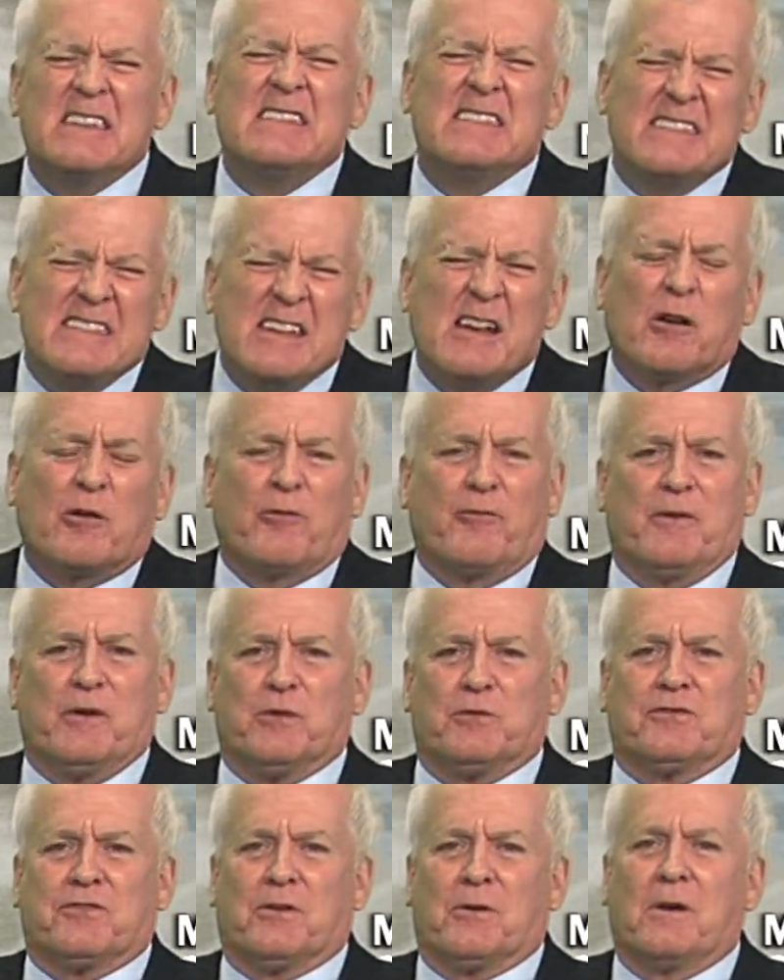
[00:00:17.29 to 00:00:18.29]
near
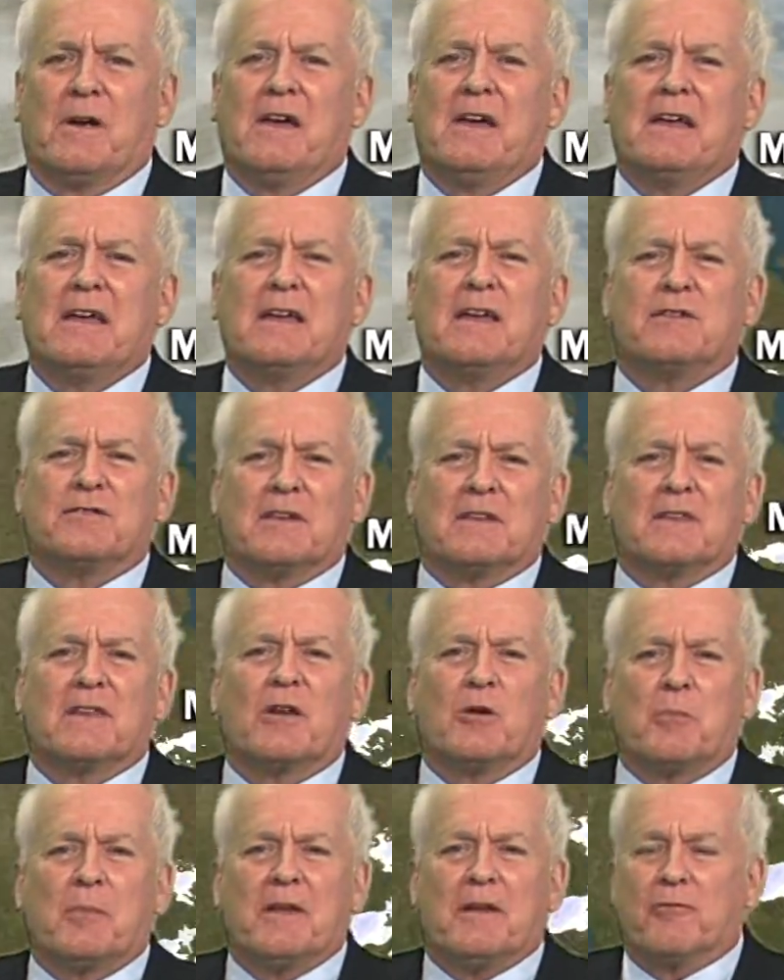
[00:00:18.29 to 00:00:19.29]
future is a
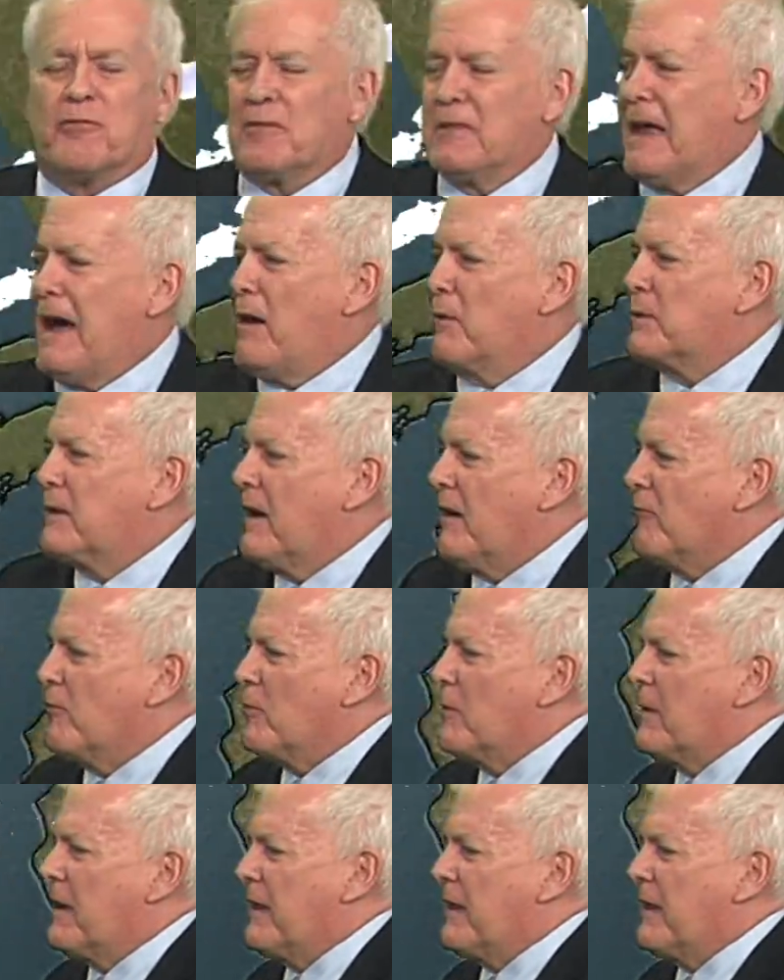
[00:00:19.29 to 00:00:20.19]
little bit of cloud cover.